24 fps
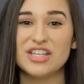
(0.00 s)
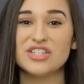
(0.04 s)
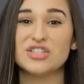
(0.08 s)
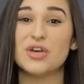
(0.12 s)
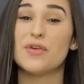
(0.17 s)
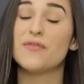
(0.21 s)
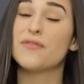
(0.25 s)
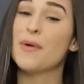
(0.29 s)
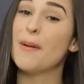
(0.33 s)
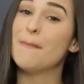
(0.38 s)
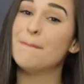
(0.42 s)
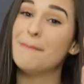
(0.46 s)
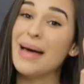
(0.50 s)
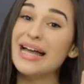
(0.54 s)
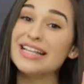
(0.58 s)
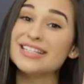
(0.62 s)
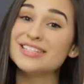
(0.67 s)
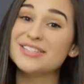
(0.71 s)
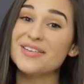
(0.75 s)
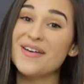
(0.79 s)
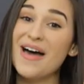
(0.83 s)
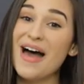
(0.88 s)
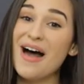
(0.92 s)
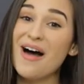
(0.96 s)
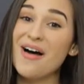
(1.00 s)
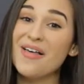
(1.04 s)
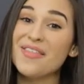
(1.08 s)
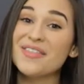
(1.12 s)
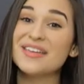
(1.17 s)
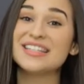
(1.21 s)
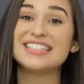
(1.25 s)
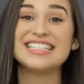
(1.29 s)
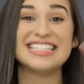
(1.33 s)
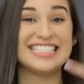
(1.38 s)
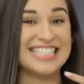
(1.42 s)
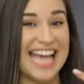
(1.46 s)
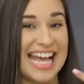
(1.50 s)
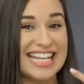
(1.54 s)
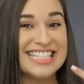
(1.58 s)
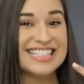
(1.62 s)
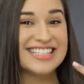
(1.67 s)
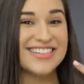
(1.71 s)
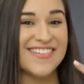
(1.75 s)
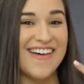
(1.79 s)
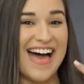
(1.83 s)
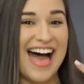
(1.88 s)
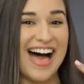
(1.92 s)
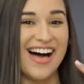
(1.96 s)
So from mental health to
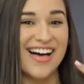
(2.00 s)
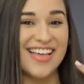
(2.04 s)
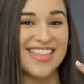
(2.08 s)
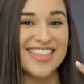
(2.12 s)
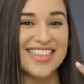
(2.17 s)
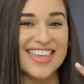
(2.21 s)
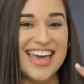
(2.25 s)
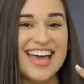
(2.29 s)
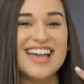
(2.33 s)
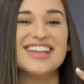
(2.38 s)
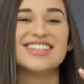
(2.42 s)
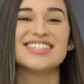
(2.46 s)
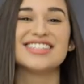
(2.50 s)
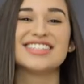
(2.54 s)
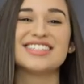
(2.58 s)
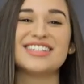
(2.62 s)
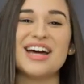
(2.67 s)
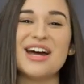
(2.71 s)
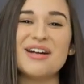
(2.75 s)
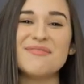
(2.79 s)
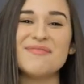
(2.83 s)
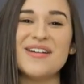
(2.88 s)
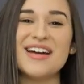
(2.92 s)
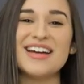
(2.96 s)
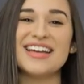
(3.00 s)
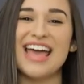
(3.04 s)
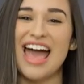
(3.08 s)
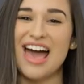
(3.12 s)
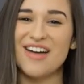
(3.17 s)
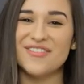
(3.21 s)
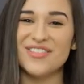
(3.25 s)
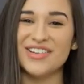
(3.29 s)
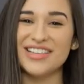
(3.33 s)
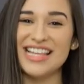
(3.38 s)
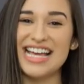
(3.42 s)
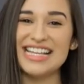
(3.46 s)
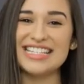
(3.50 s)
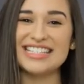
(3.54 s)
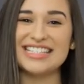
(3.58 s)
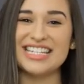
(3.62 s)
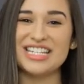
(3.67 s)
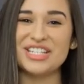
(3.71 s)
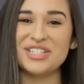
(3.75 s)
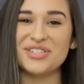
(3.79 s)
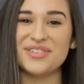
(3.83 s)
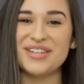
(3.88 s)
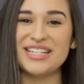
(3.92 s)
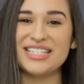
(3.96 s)
dental health, Starmark
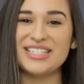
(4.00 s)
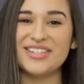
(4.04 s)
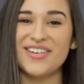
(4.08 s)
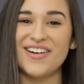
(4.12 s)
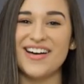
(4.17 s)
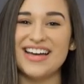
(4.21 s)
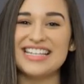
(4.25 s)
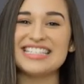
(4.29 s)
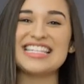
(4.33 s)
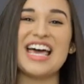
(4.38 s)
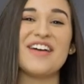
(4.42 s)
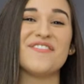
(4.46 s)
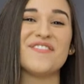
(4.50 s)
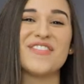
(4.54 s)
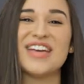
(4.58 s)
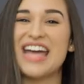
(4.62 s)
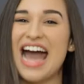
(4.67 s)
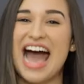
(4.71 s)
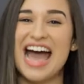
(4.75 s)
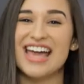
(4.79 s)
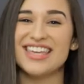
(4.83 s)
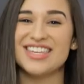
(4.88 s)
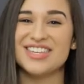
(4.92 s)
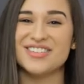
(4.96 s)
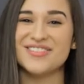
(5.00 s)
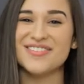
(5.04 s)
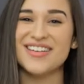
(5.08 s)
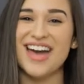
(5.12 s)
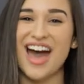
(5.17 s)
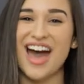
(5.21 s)
Everlasting Treat Toys have got you